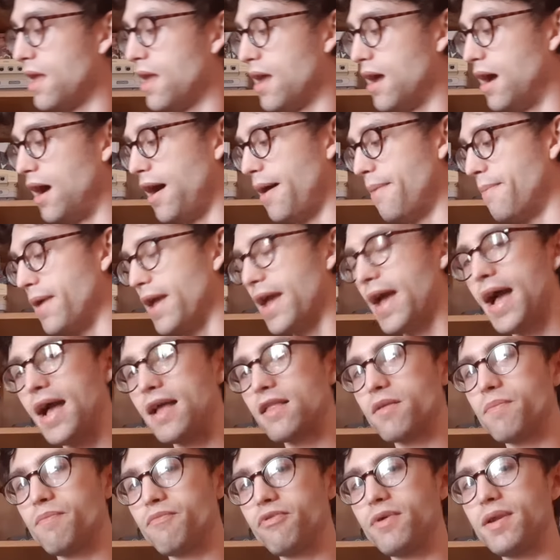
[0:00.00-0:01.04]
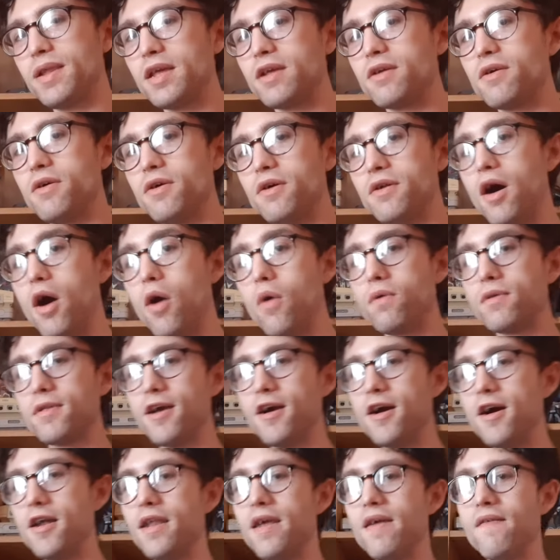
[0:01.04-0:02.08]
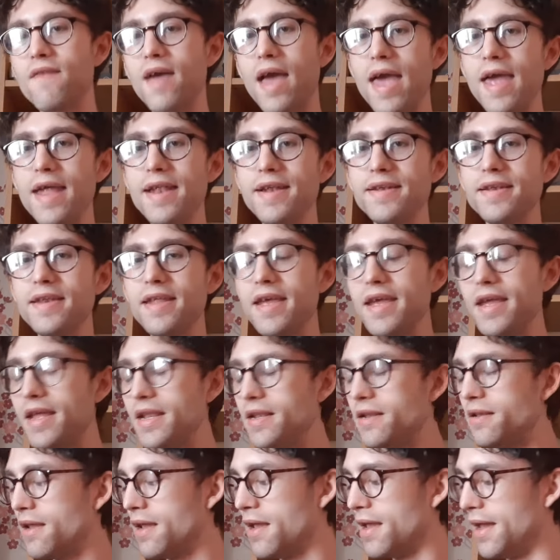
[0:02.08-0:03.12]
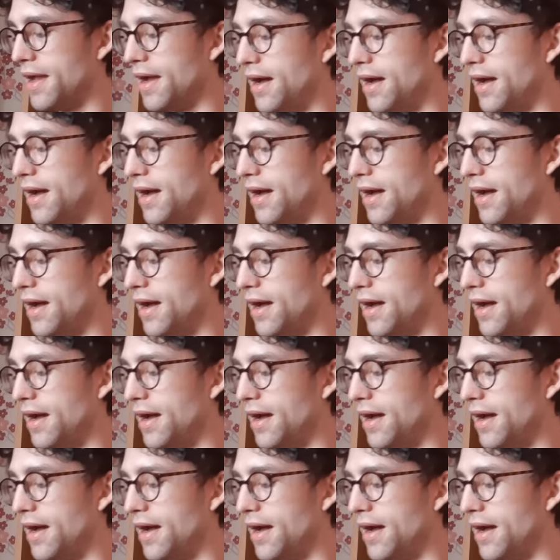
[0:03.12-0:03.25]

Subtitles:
It has a pretty good alternative ending.